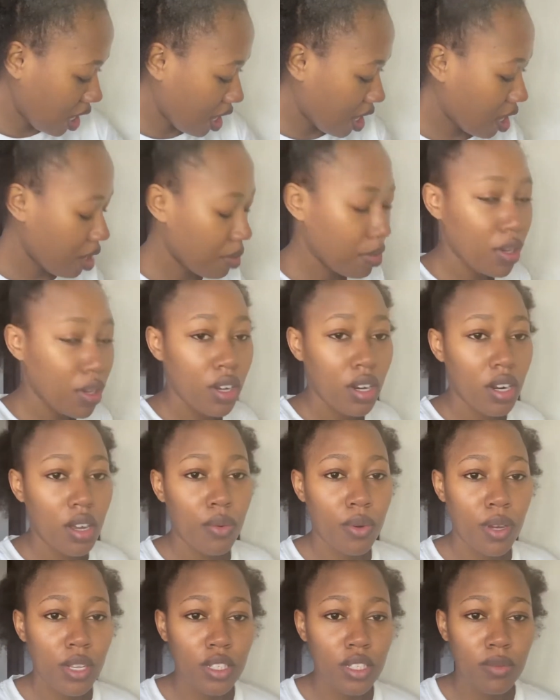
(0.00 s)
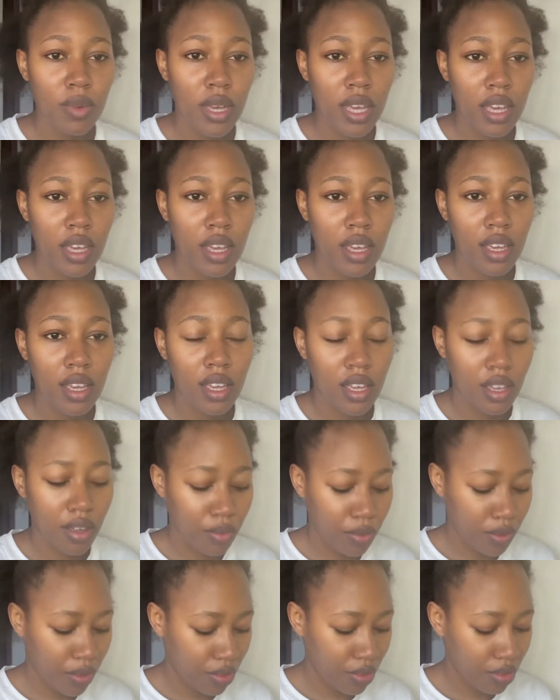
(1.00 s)
I'm not gonna wash my hair here
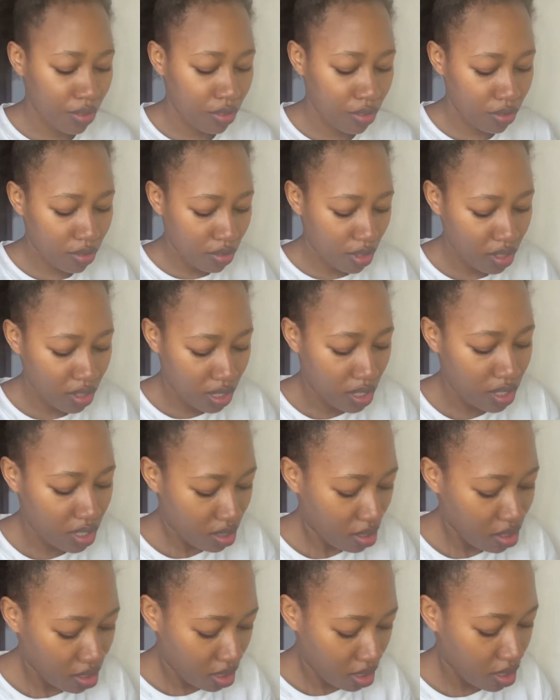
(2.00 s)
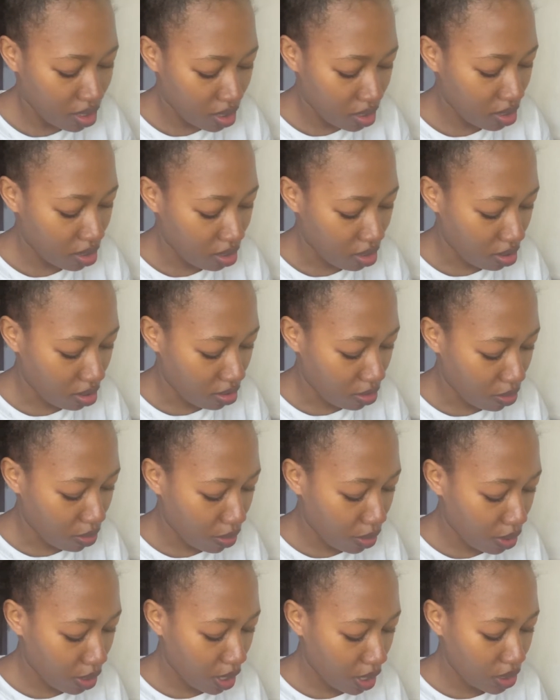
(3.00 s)
with you because that's a lot of
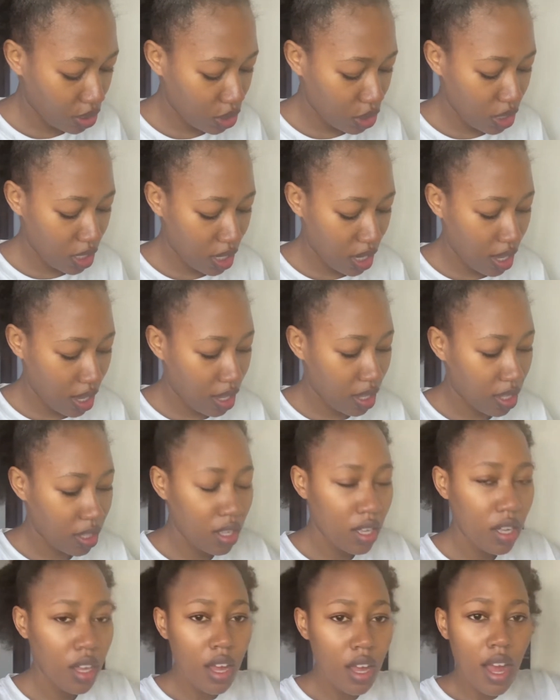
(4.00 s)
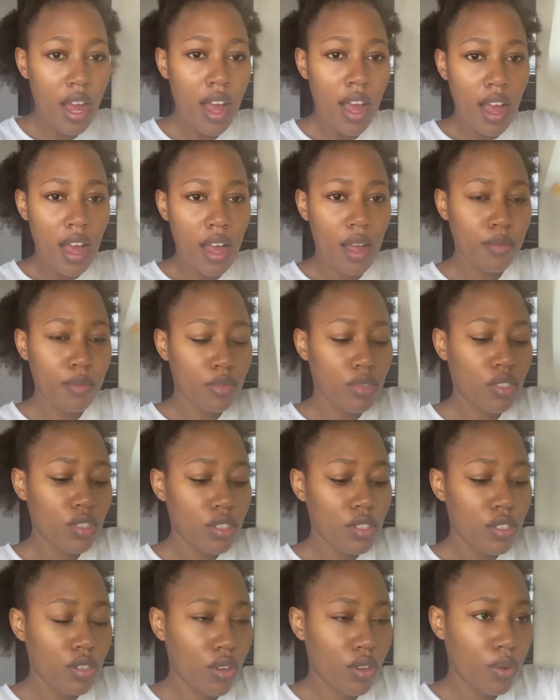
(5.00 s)
work. I'm
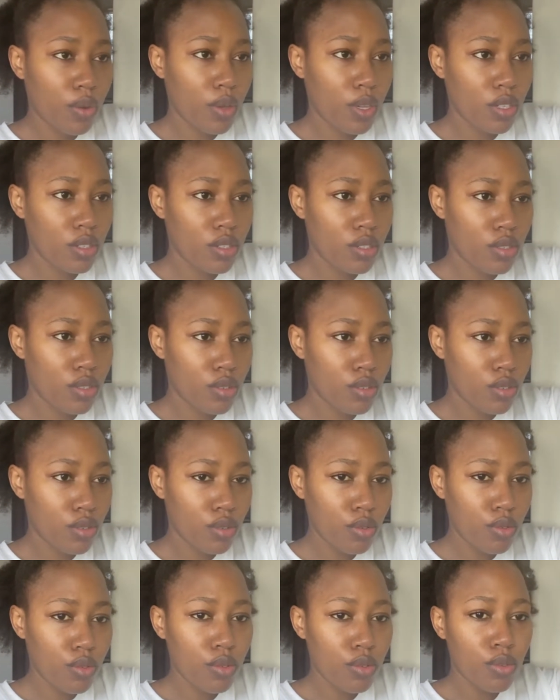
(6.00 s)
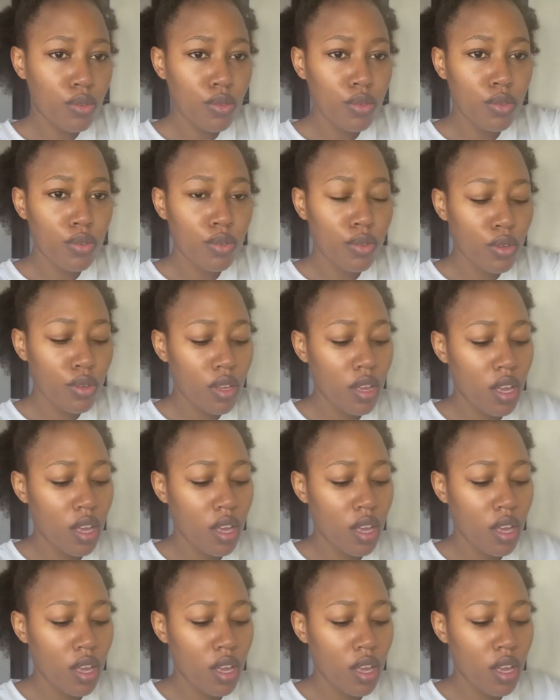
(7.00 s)
just going to.